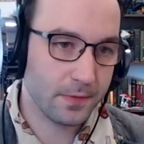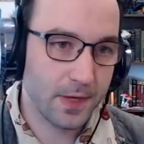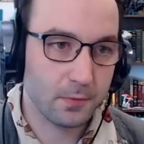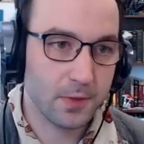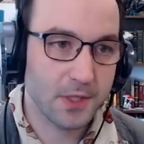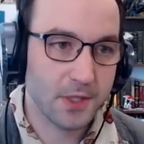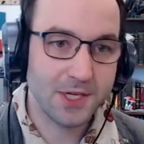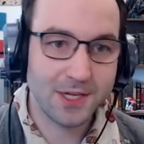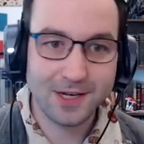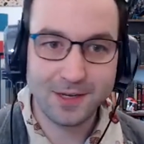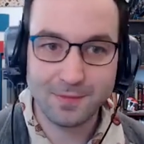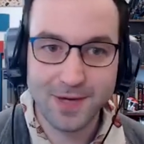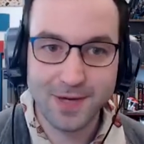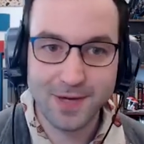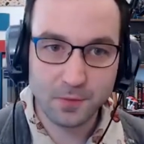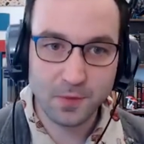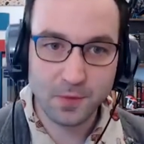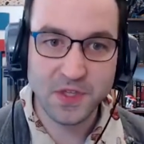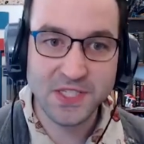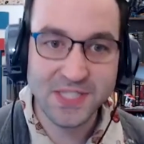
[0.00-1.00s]
like resonating
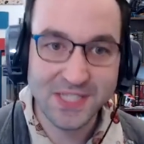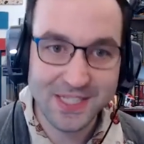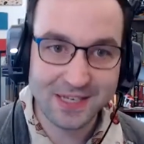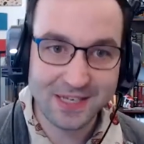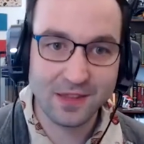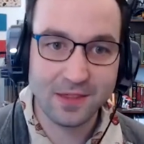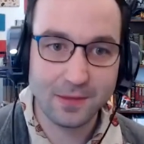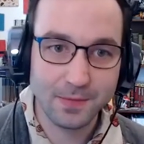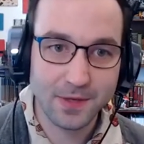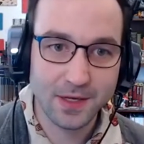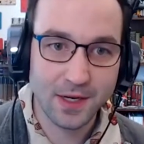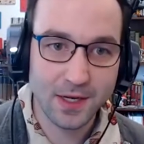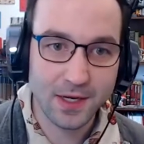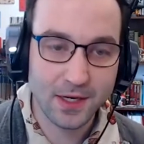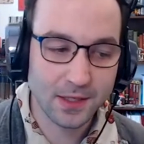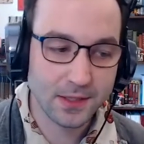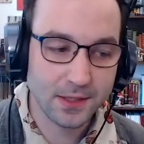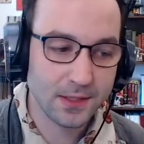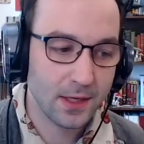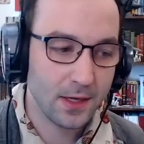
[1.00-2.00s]
back with seeing them
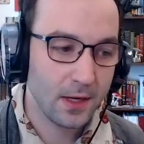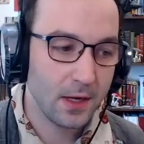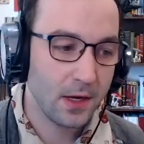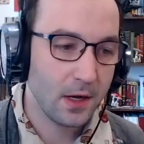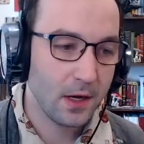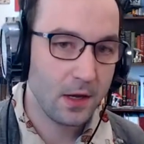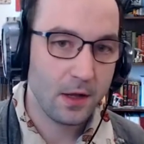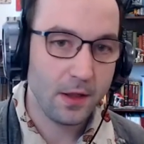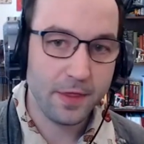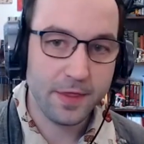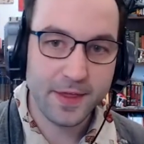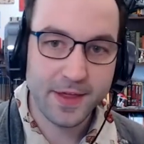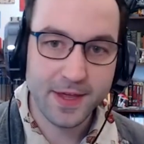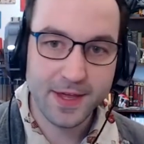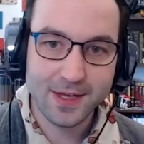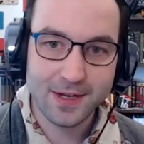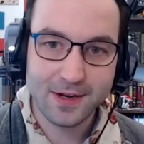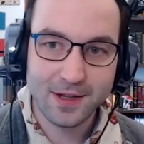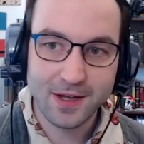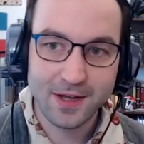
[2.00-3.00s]
connect,
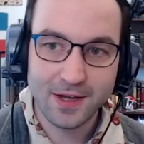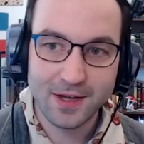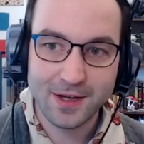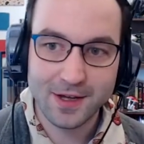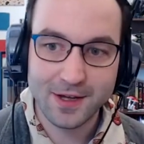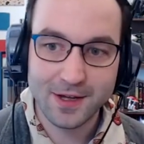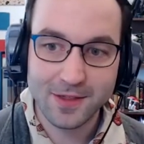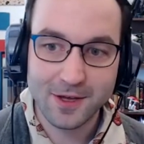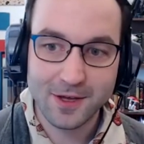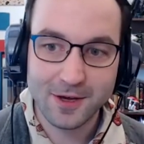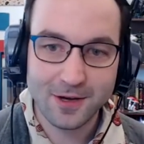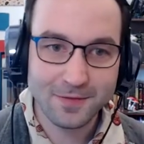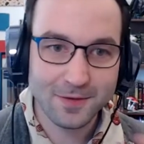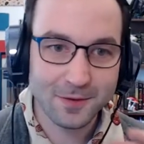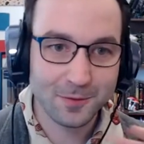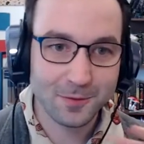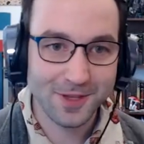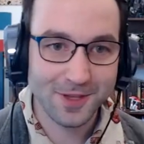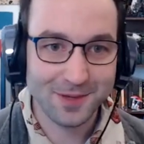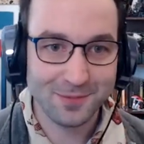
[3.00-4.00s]
than uh, the often
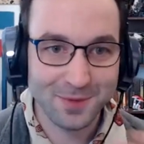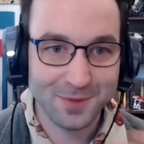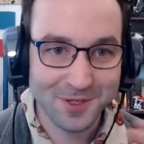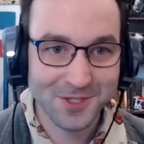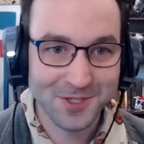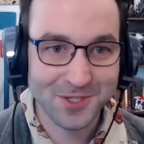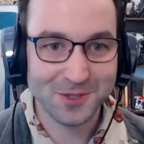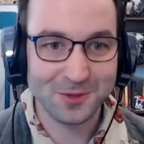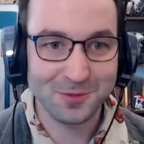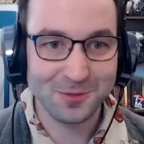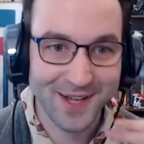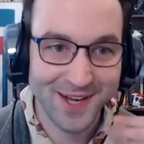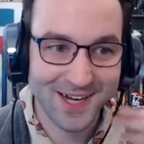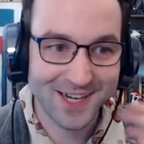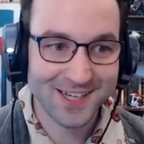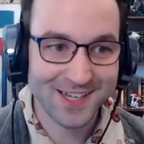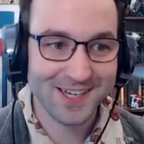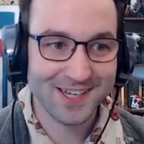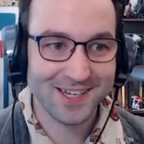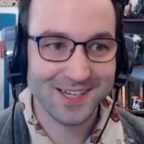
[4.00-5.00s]
really impersonal
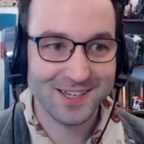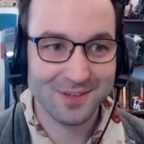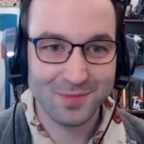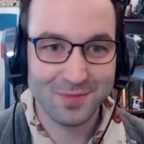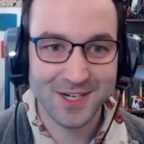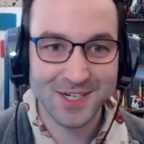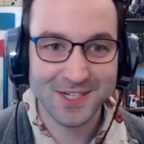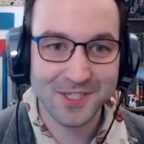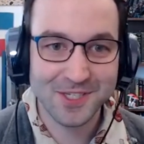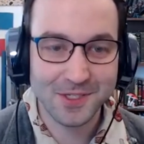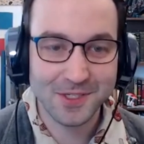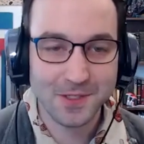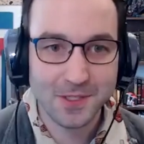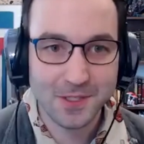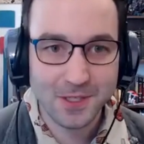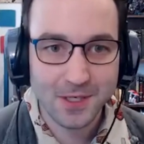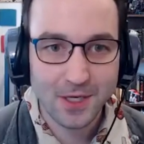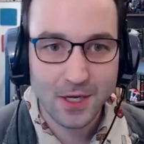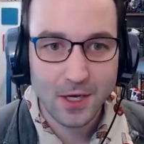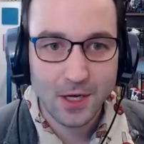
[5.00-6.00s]
black boxes
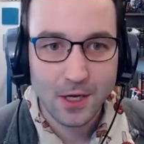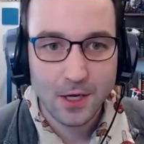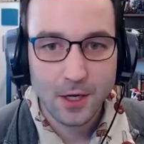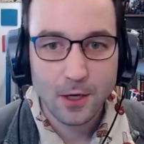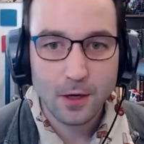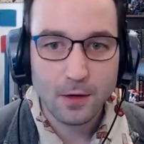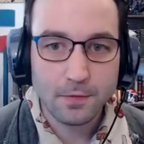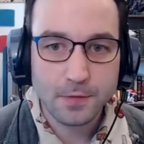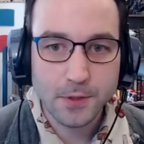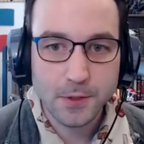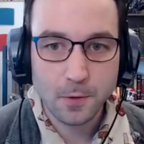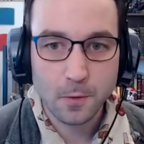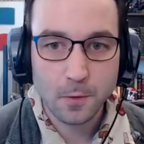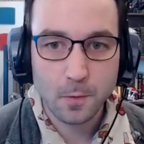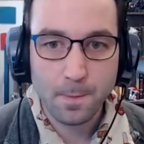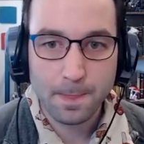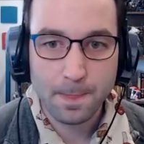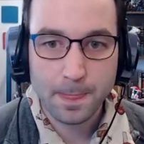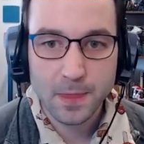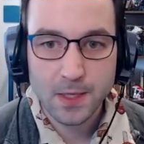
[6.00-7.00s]
of
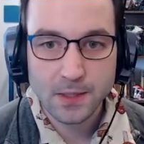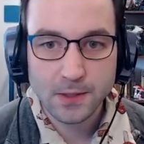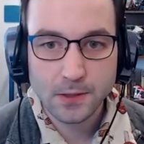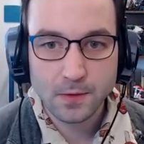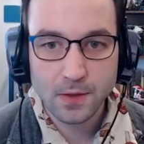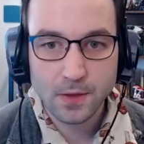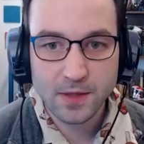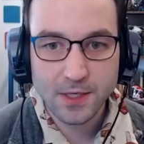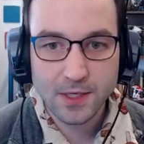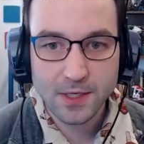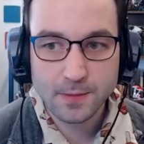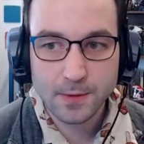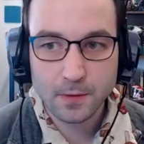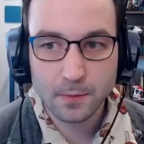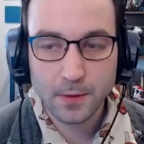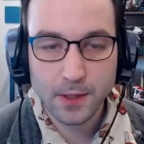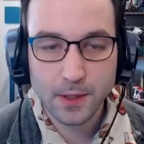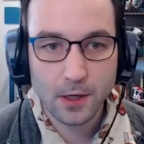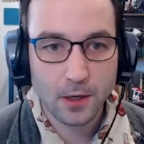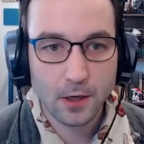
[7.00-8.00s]
Zoom. And so I think it's been
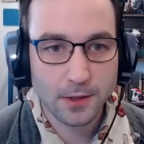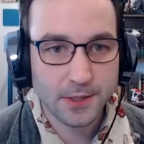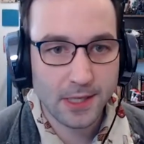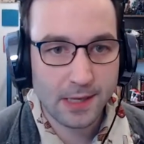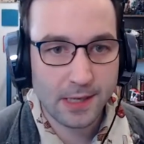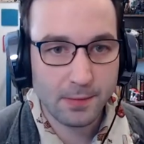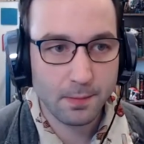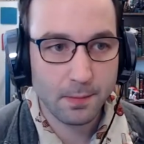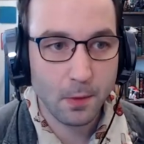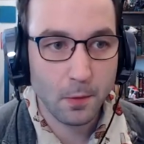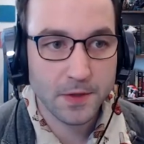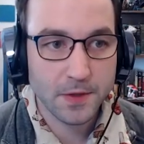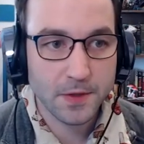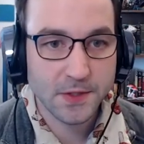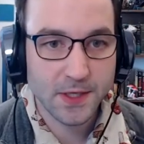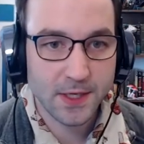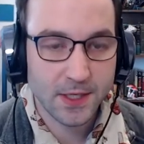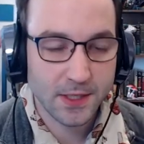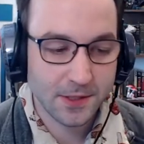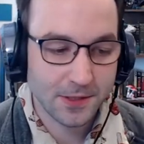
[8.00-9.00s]
a really hard time on both
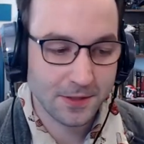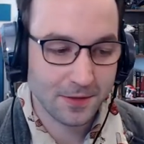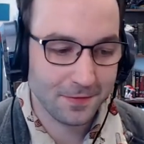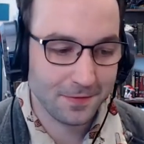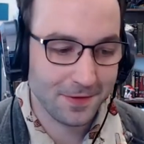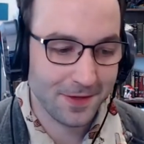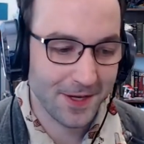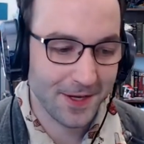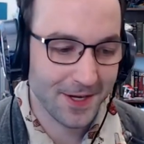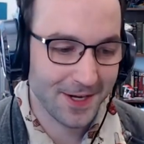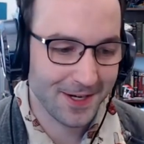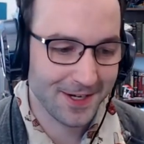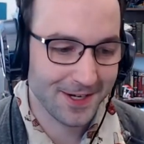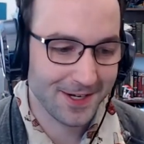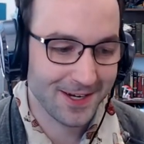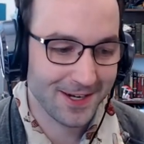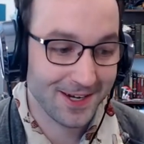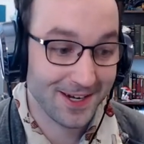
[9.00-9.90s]
sides of the, uh,